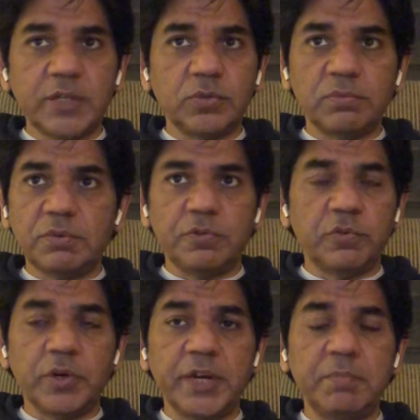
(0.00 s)
So if
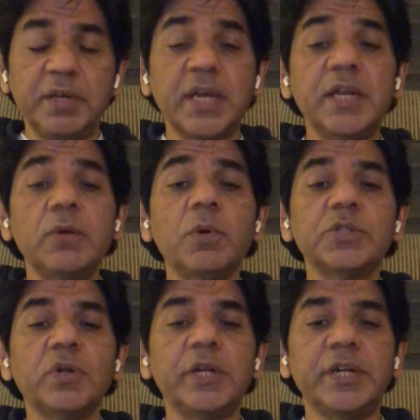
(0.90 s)
you're attempting any
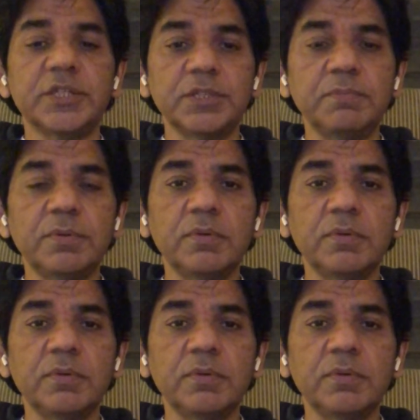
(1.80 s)
question on leadership,